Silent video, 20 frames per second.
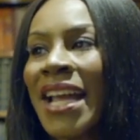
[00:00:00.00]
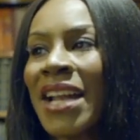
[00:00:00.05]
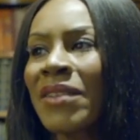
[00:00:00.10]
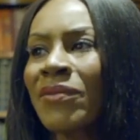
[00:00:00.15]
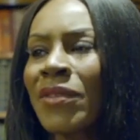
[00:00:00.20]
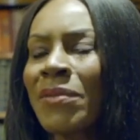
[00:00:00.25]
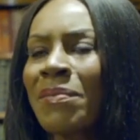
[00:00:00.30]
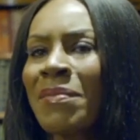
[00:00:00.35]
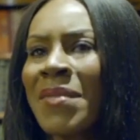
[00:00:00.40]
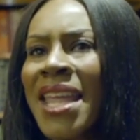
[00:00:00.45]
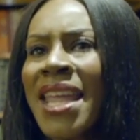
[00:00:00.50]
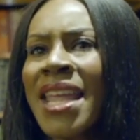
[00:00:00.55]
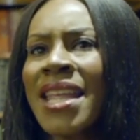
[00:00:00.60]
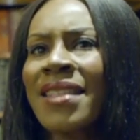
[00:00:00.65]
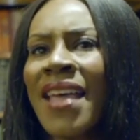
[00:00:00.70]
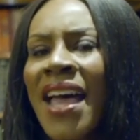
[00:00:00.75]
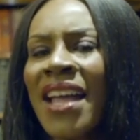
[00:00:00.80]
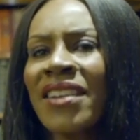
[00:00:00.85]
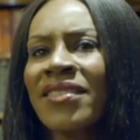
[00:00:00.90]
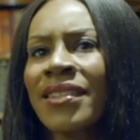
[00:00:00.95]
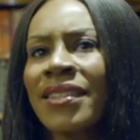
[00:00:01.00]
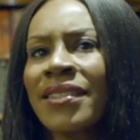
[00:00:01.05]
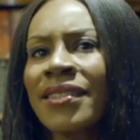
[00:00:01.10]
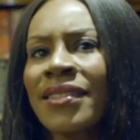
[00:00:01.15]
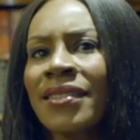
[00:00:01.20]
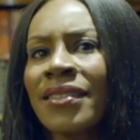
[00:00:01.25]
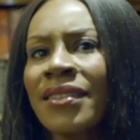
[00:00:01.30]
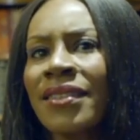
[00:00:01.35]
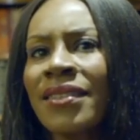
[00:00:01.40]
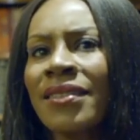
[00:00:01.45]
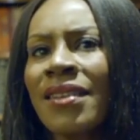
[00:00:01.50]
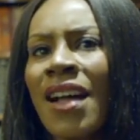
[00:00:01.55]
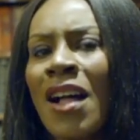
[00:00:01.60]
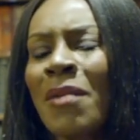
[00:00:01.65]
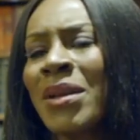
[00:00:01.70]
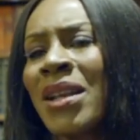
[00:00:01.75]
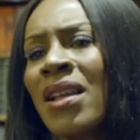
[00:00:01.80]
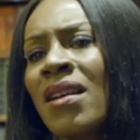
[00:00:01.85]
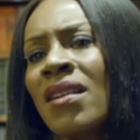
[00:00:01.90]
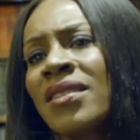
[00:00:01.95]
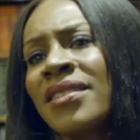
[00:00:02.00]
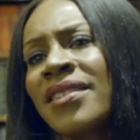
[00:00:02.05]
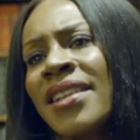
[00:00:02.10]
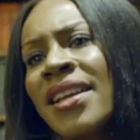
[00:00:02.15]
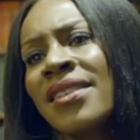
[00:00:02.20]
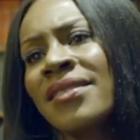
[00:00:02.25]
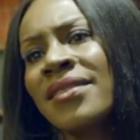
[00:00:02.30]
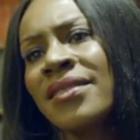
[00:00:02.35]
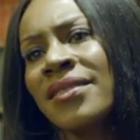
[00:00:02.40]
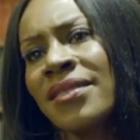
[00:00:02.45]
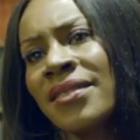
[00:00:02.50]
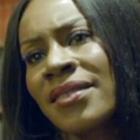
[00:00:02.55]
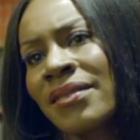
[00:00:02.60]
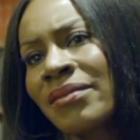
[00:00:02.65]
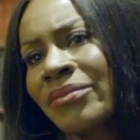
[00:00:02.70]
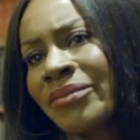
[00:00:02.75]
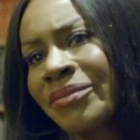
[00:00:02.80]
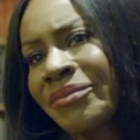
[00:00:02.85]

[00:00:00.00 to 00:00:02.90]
And for me, that just I'm an artist.